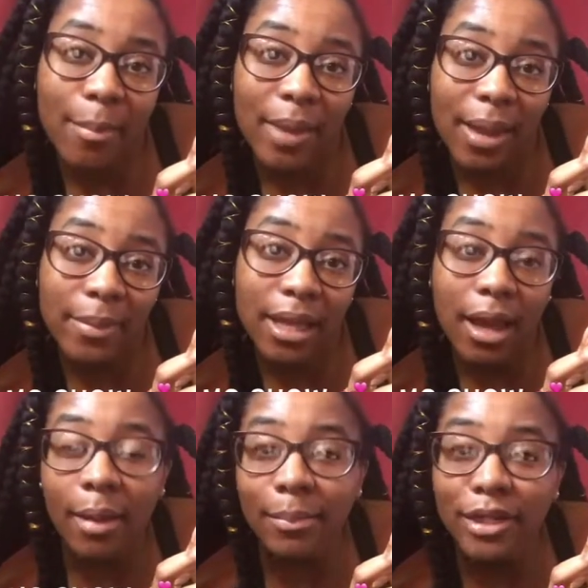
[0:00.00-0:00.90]

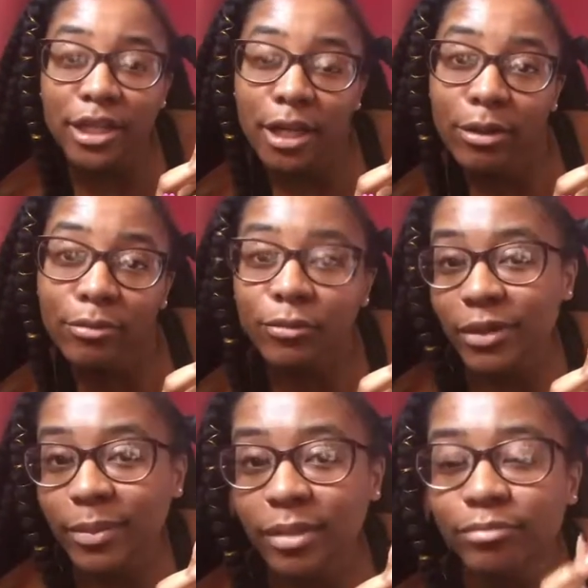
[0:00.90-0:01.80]
Pamela Michelle
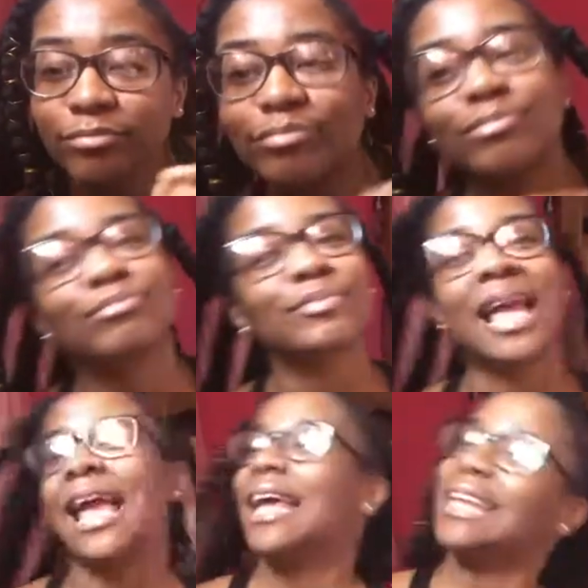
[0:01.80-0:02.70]
Freeman.
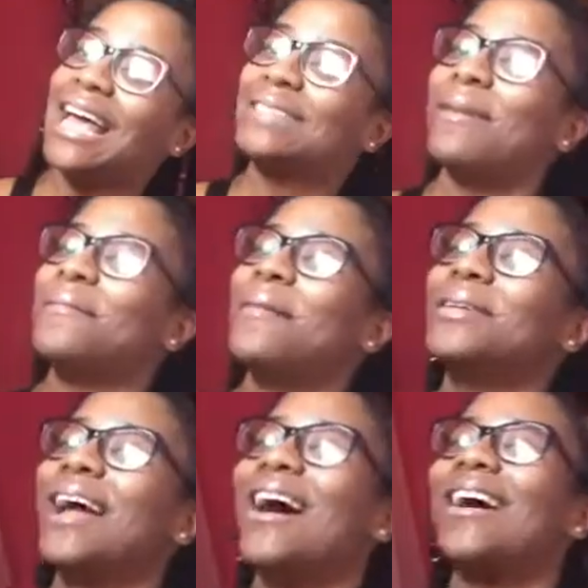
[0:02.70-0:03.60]
That's my
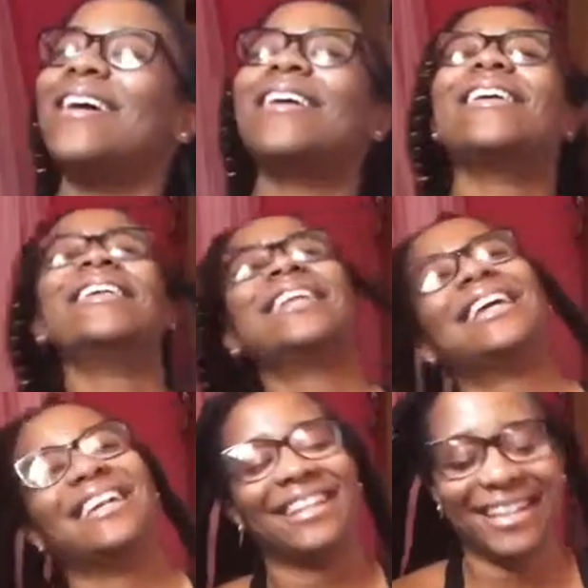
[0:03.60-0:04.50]
mama, y'all.
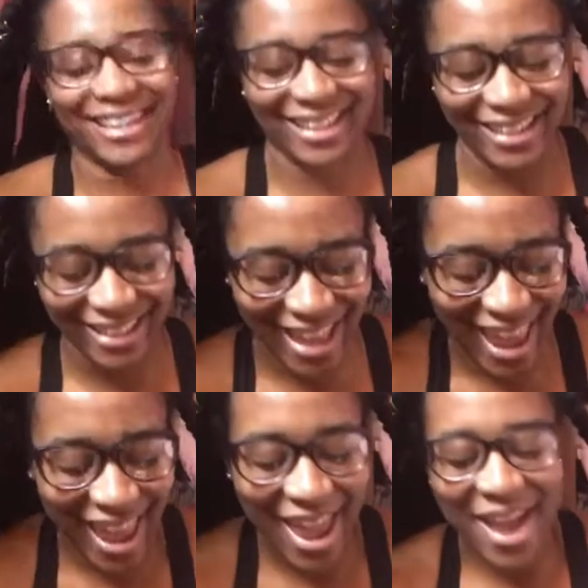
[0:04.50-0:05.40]

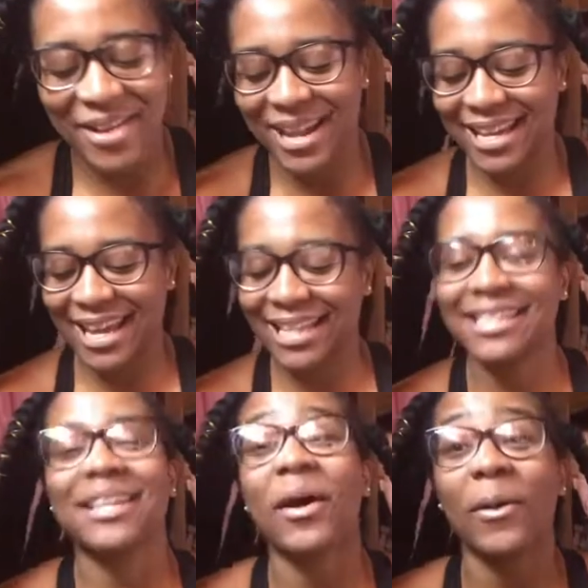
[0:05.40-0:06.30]
Okay, yeah.
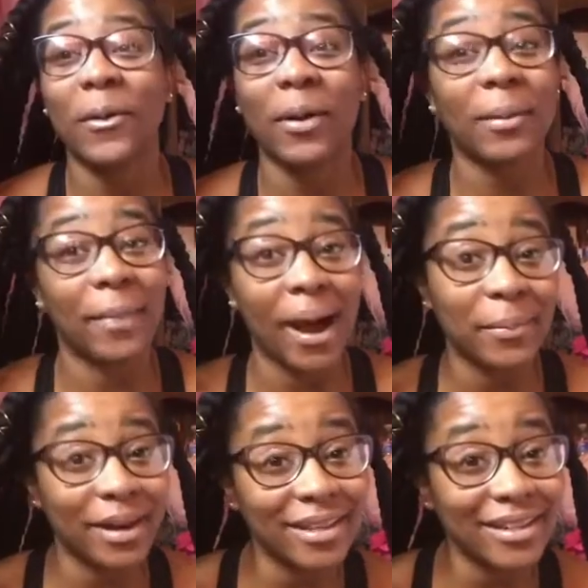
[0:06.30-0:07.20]
So my
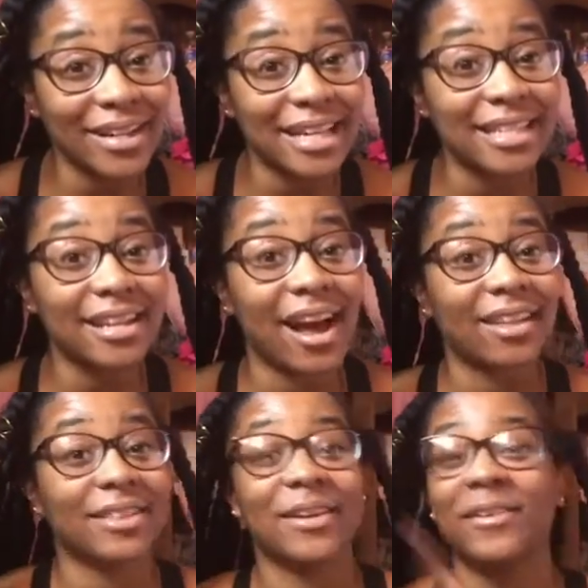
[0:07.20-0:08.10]
mother is an
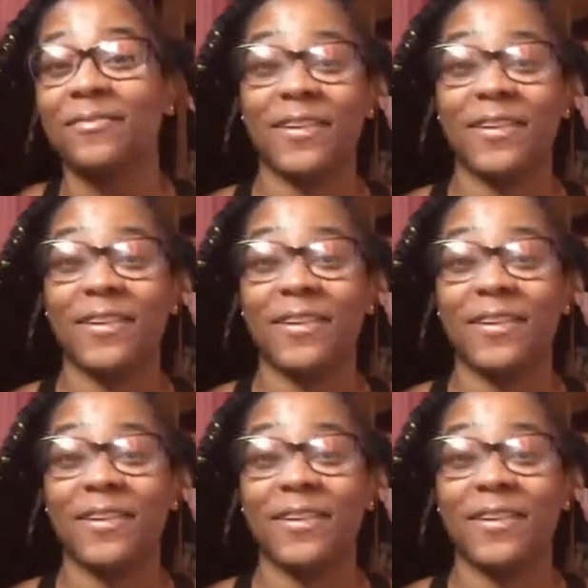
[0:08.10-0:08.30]
author.